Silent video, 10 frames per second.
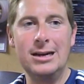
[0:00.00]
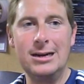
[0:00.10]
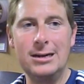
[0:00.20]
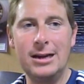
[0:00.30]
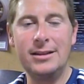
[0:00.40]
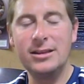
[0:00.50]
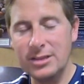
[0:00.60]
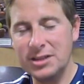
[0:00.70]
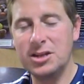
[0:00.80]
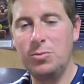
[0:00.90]
And these
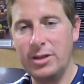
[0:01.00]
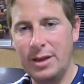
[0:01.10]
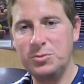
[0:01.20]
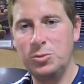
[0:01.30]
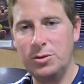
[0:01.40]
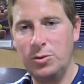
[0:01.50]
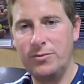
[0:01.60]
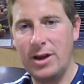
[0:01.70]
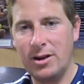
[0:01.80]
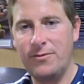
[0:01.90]
last couple of games,
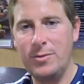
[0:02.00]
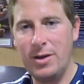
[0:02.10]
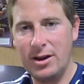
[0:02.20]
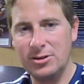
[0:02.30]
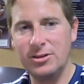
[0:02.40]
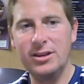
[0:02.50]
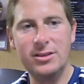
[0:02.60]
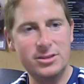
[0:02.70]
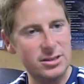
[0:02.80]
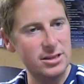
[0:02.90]
we've got our feet back underneath
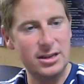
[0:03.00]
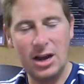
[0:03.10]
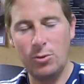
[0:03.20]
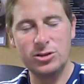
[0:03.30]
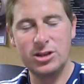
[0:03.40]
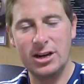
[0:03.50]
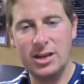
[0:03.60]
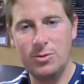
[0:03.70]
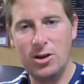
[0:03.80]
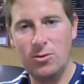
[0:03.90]
us, and now we just got to
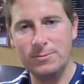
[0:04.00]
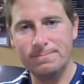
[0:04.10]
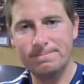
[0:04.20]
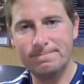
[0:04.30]
keep it going.